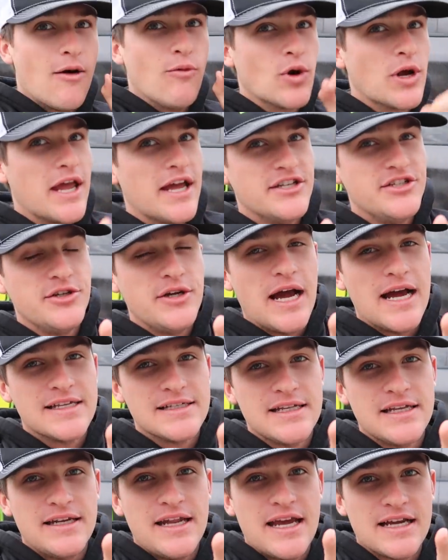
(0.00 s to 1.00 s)
I will catch you guys
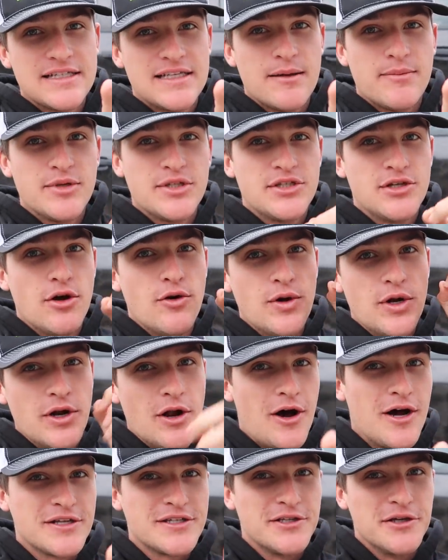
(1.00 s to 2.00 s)
in the next episode and
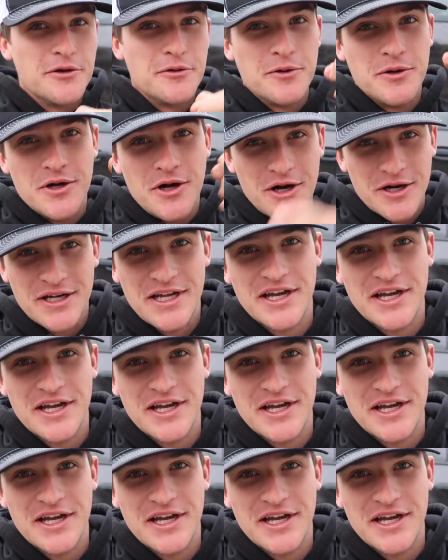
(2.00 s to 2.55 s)
also on